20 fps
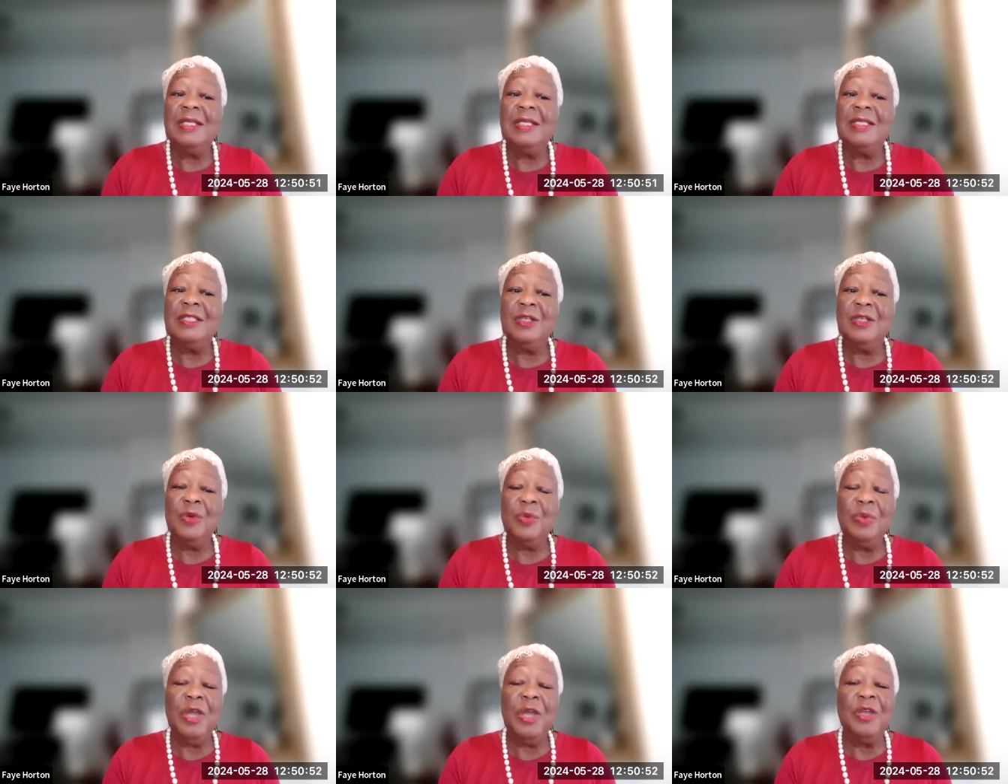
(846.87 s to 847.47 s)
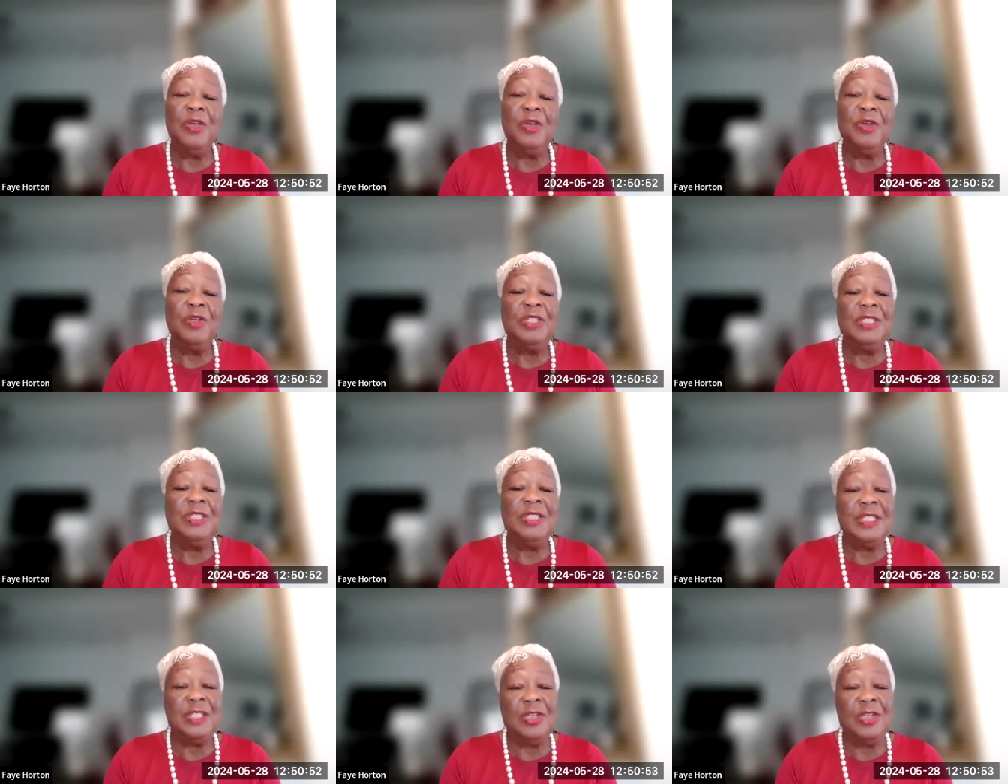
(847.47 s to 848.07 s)
So where you're
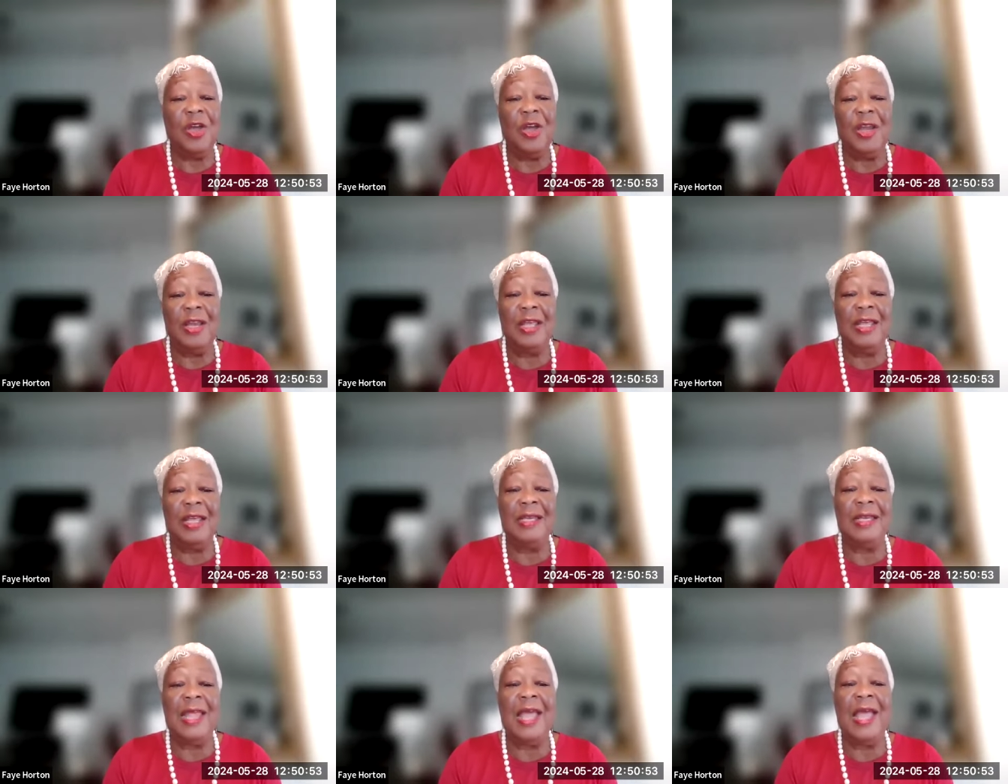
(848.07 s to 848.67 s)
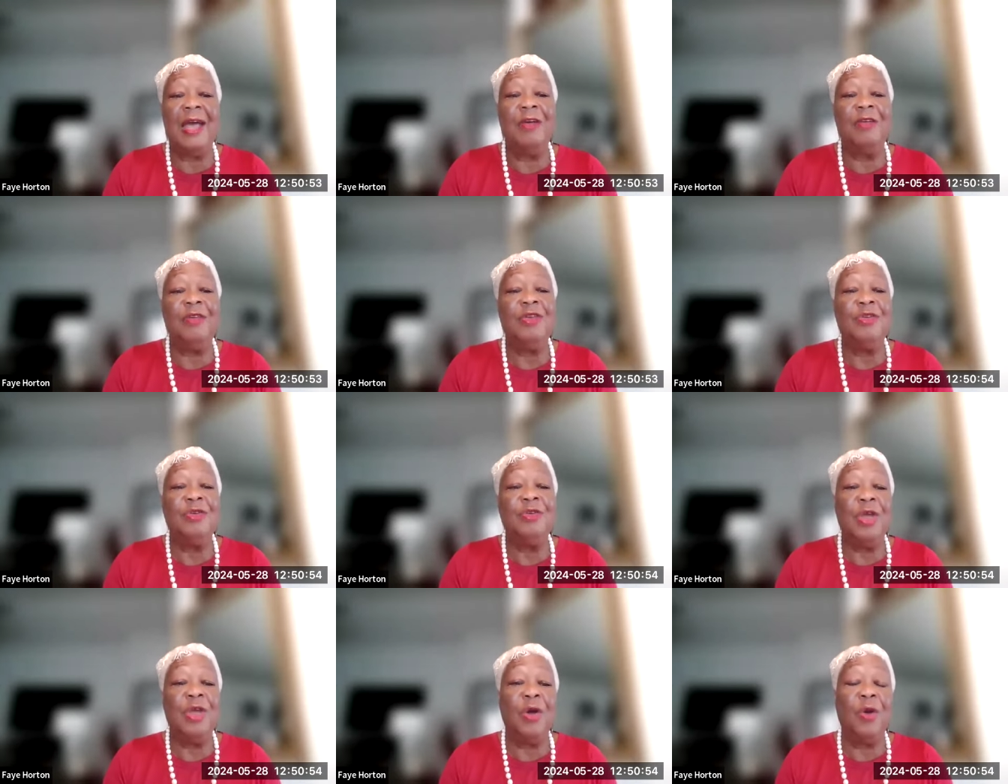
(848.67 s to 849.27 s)
just starting, now
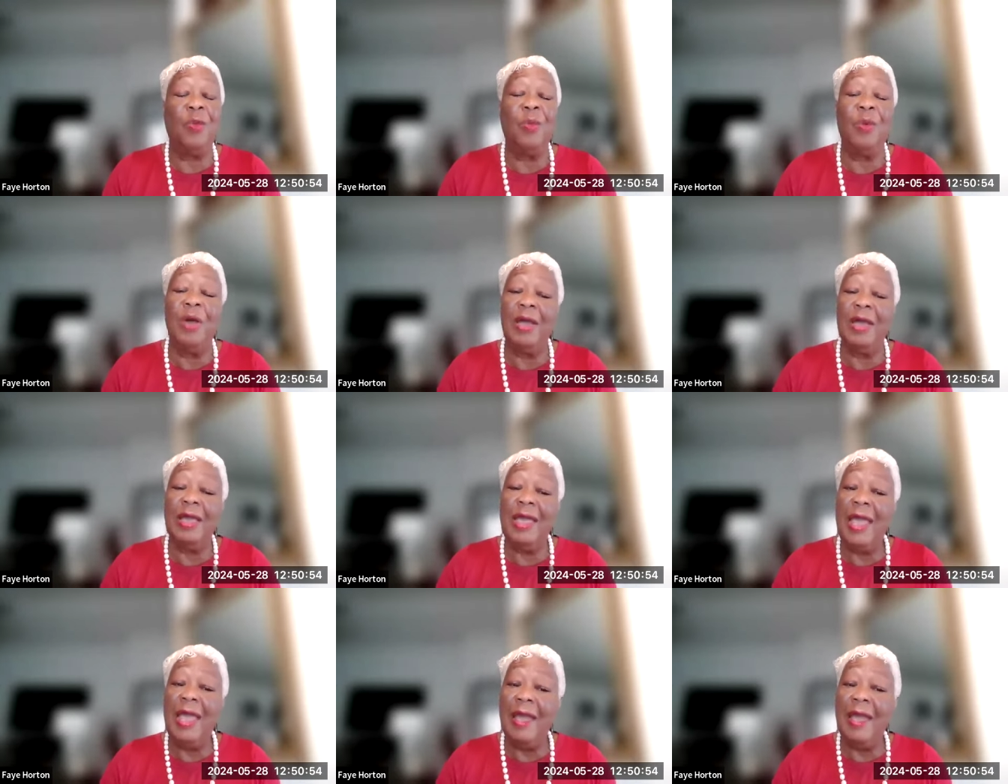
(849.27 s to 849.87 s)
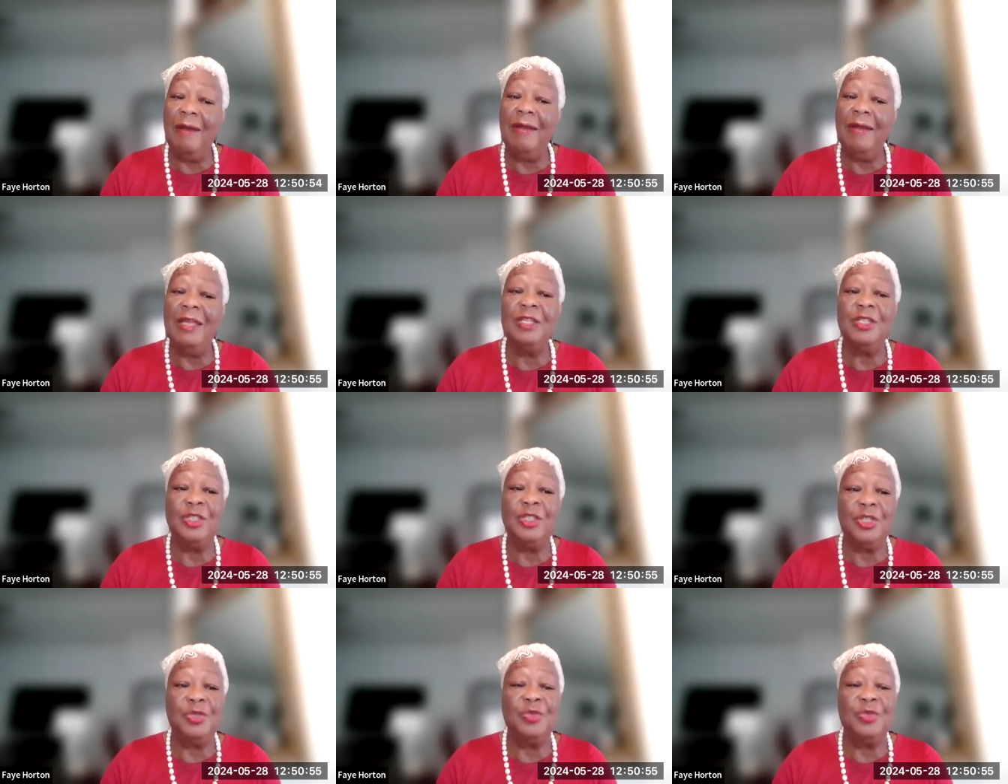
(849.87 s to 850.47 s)
you know what
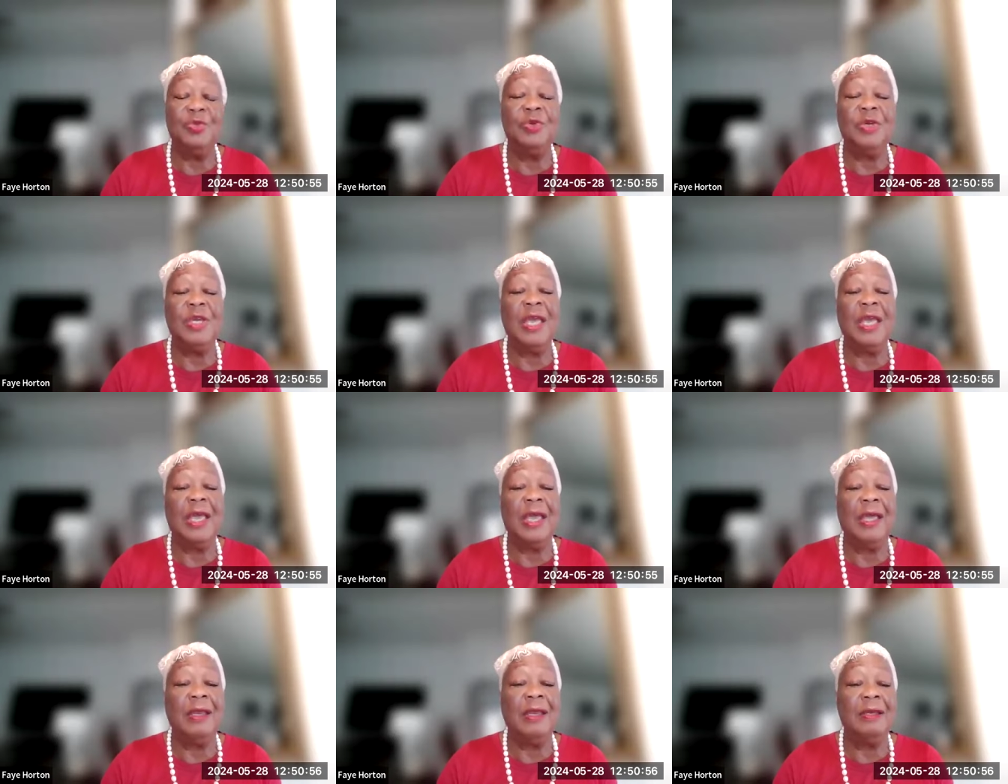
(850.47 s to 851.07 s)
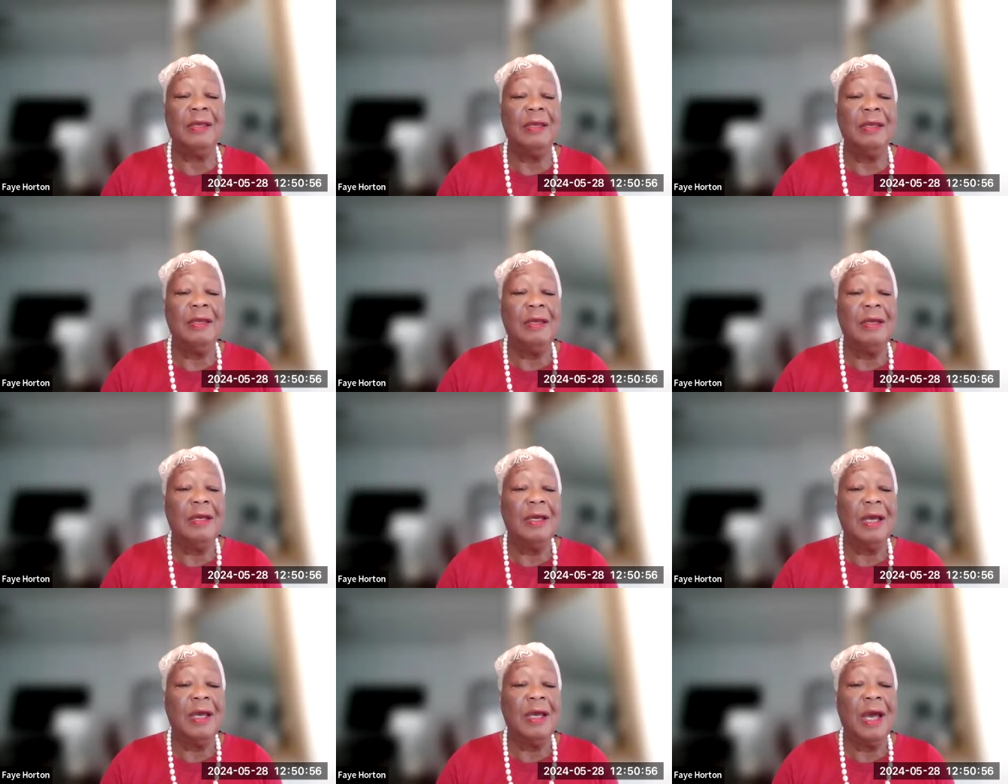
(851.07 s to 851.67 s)
carriers you can
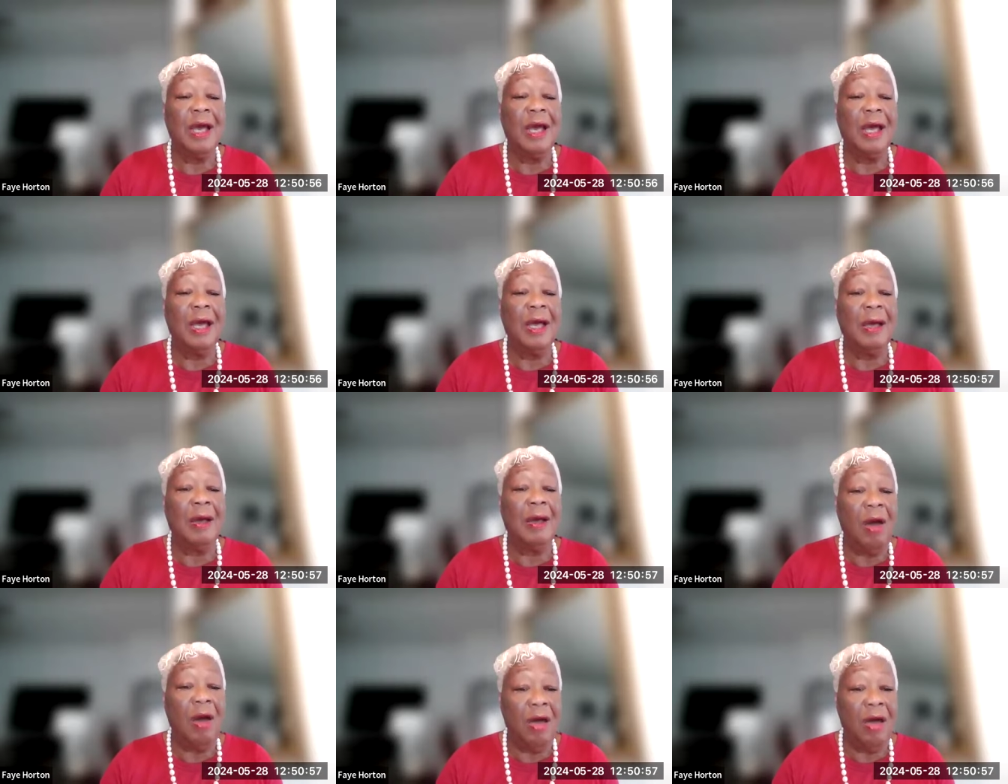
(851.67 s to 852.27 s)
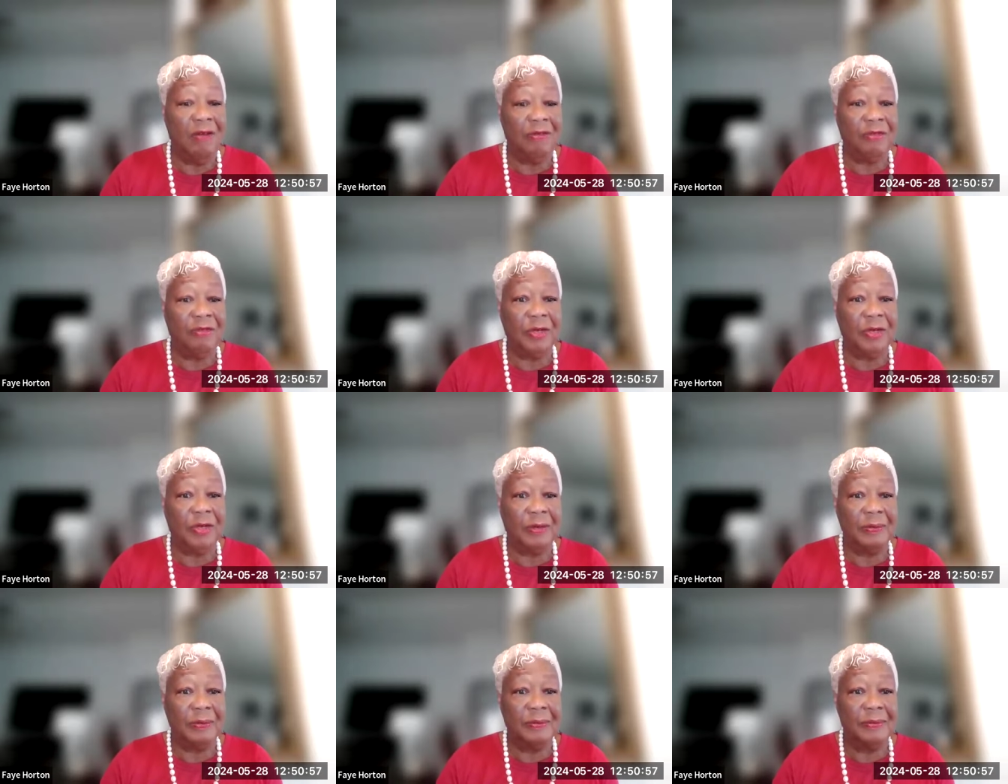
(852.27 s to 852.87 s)

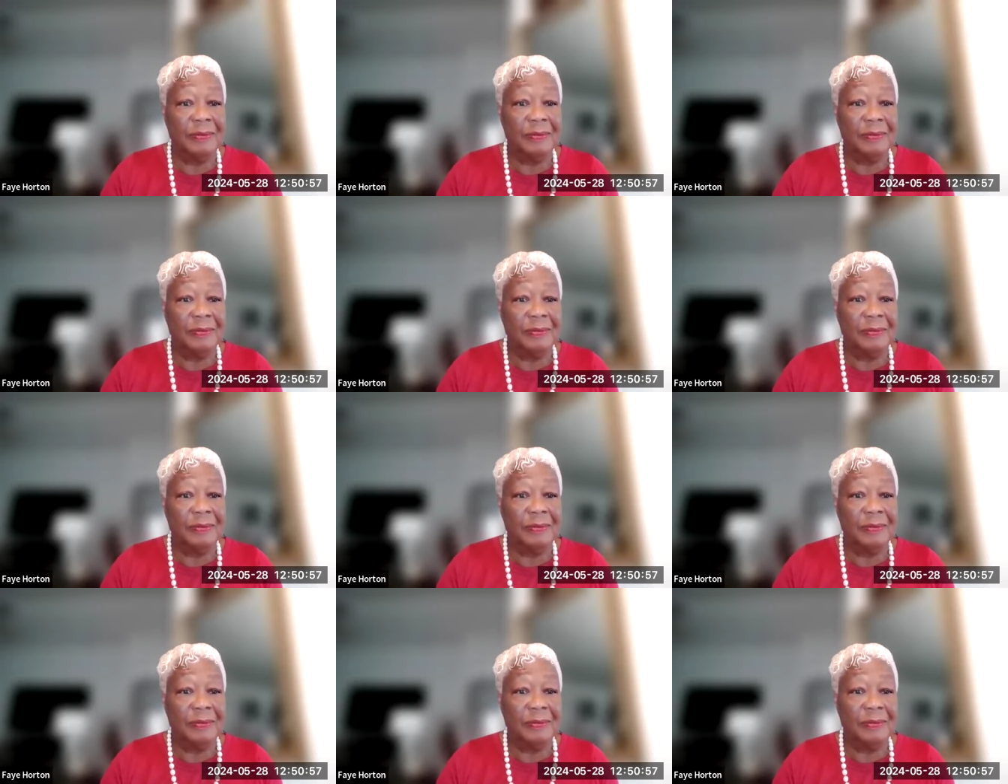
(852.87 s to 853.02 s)
offer.